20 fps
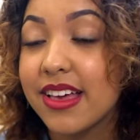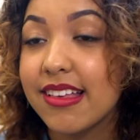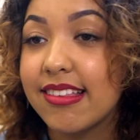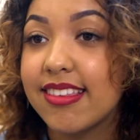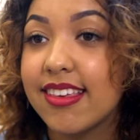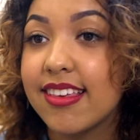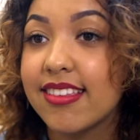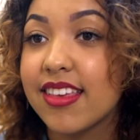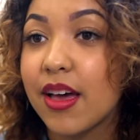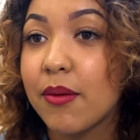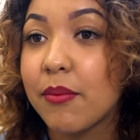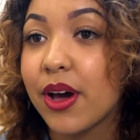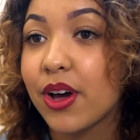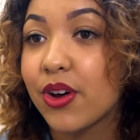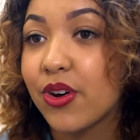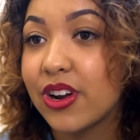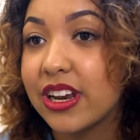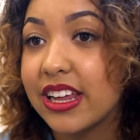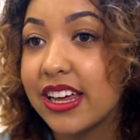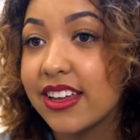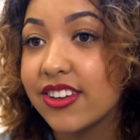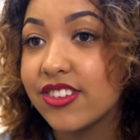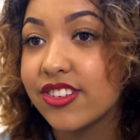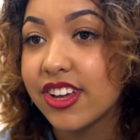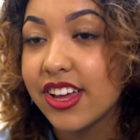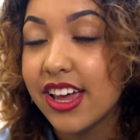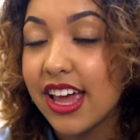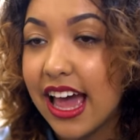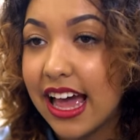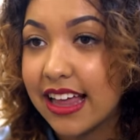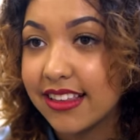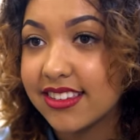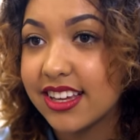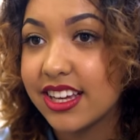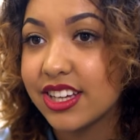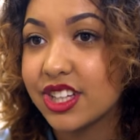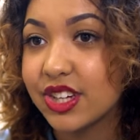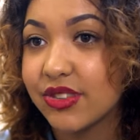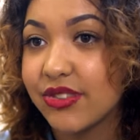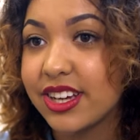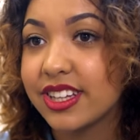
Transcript: pieces at my college and teach the